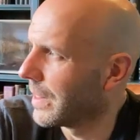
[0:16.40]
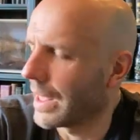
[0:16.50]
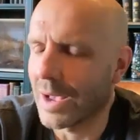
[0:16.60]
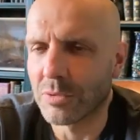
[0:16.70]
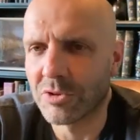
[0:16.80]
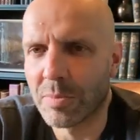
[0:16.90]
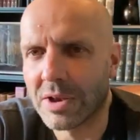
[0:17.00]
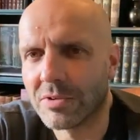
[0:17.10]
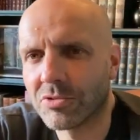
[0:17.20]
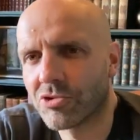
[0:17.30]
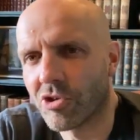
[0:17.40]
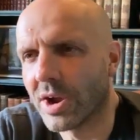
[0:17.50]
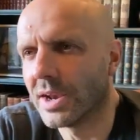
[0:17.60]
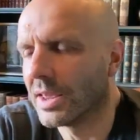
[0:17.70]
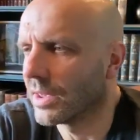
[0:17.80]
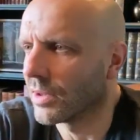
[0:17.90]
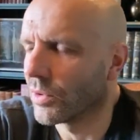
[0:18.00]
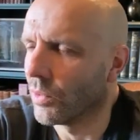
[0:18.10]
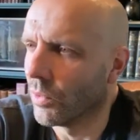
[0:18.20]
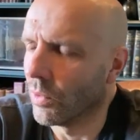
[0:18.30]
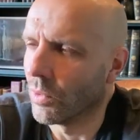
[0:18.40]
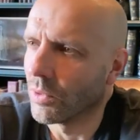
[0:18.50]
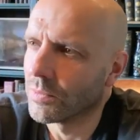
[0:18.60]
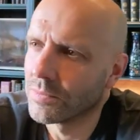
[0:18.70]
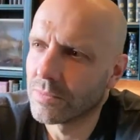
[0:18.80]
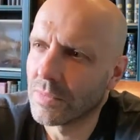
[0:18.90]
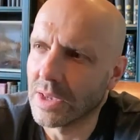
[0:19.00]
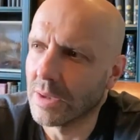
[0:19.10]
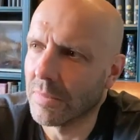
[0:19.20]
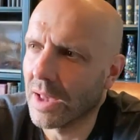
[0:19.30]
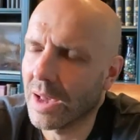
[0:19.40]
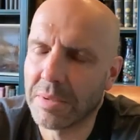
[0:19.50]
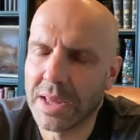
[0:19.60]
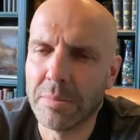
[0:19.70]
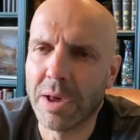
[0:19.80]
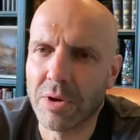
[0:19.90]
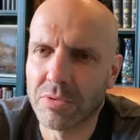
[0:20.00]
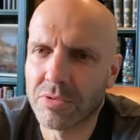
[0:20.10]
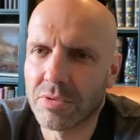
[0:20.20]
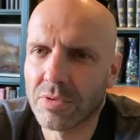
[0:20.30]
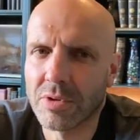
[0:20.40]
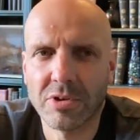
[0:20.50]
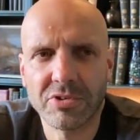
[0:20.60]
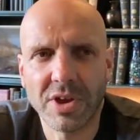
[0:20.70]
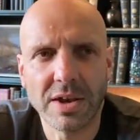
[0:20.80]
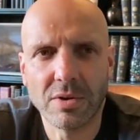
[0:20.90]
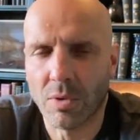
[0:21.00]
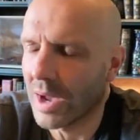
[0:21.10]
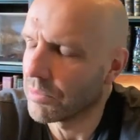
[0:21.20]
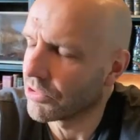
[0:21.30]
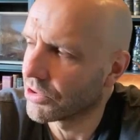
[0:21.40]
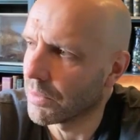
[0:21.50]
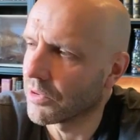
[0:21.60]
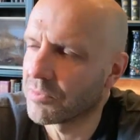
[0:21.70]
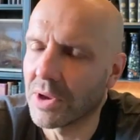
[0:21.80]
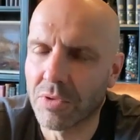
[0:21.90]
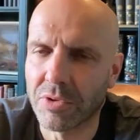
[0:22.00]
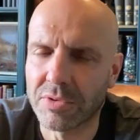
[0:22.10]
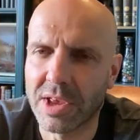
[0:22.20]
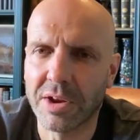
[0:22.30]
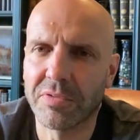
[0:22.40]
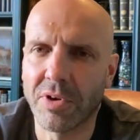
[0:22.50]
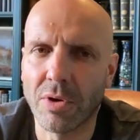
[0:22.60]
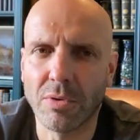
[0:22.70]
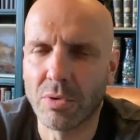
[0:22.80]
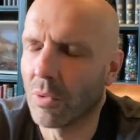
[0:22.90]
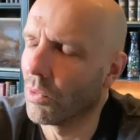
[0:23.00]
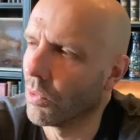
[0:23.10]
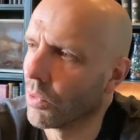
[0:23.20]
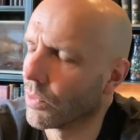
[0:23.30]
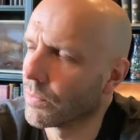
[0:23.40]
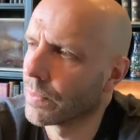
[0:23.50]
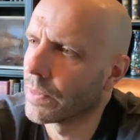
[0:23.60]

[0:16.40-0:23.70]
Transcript: hours spent training or how many emails sent or how much time I spent on the telephone or